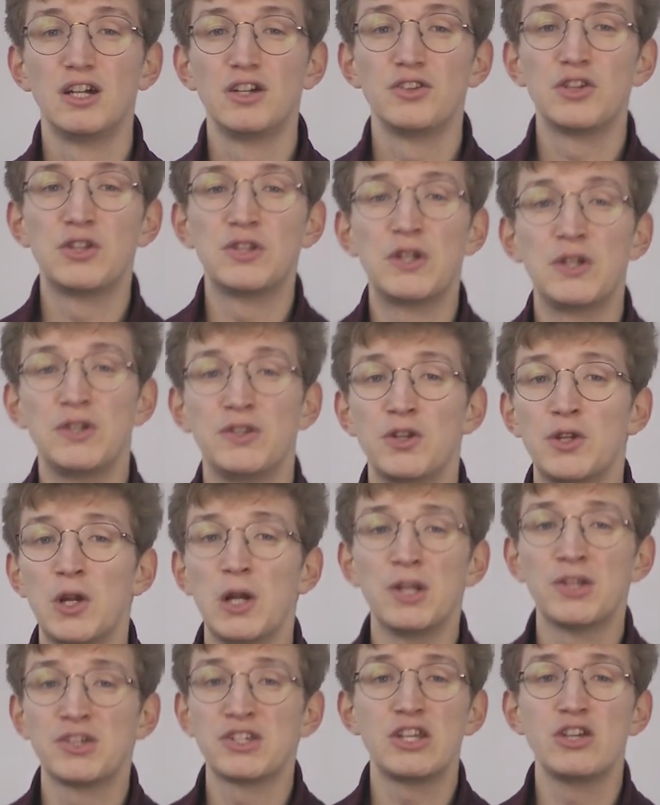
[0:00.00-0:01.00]
Not only
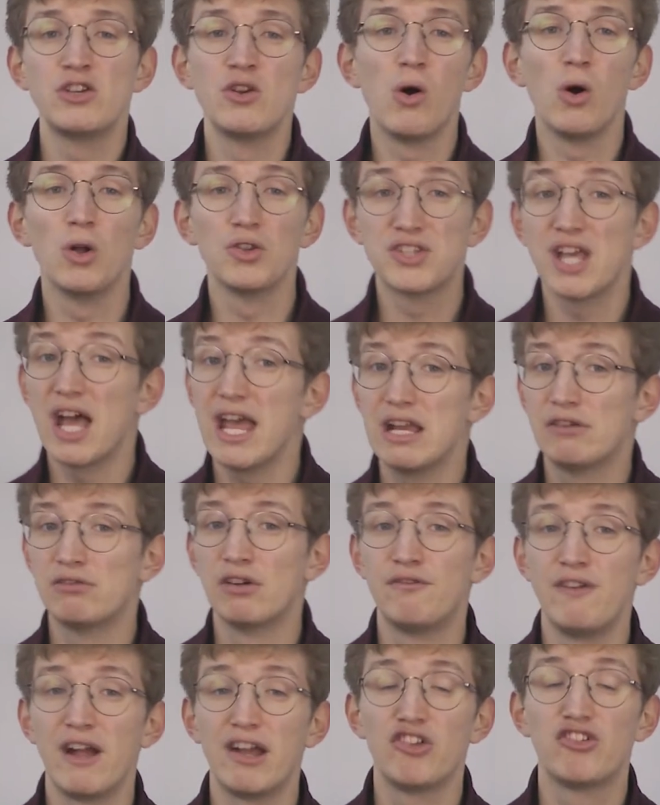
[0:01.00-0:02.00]
does he not take
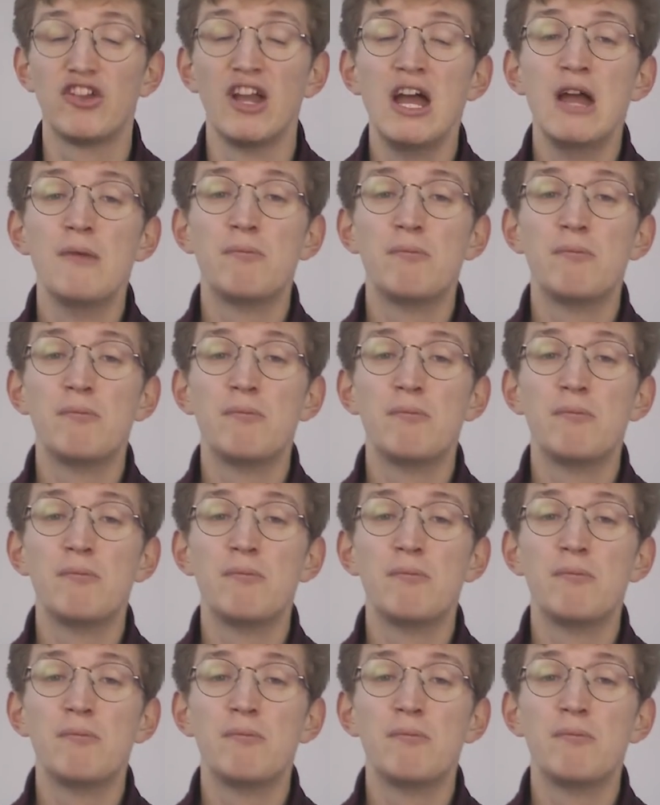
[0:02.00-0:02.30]
revenge,